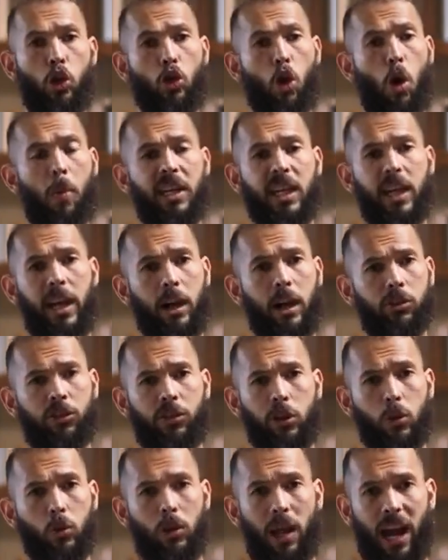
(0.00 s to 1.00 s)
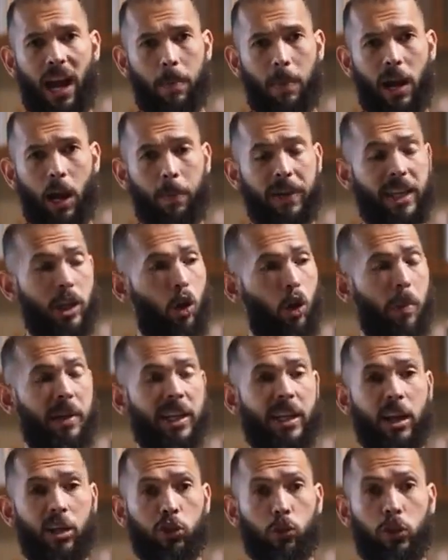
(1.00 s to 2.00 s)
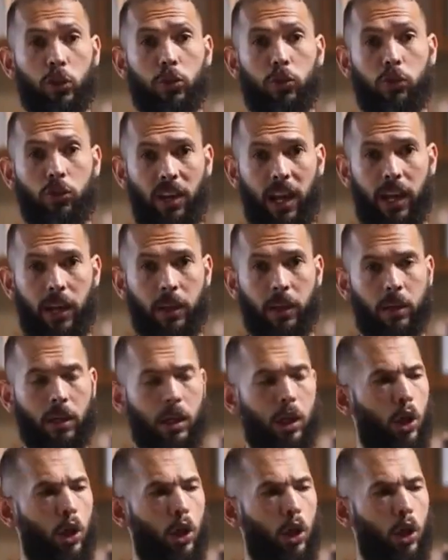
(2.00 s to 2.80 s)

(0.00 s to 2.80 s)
Nobody cares that you lie about me and nobody cares what you say.